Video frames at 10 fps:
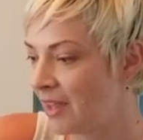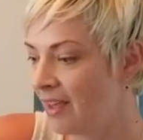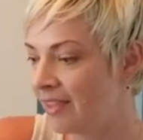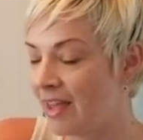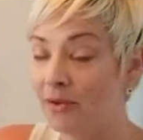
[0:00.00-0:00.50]

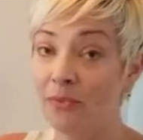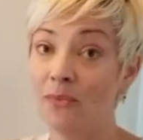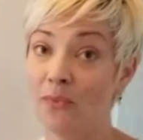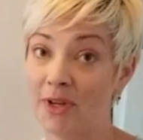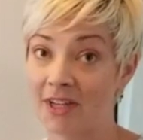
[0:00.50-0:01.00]

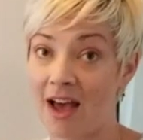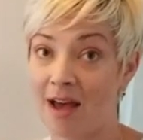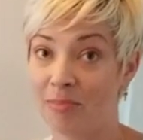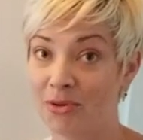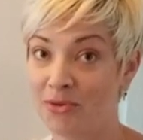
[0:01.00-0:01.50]
Then we
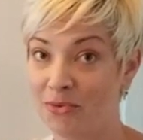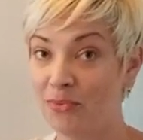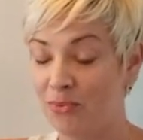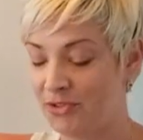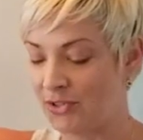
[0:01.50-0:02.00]
top
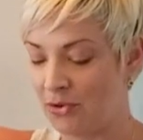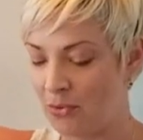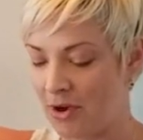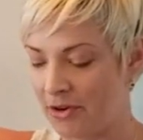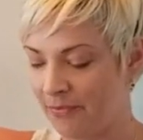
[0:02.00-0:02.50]
with soda
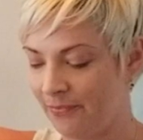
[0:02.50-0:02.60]
water.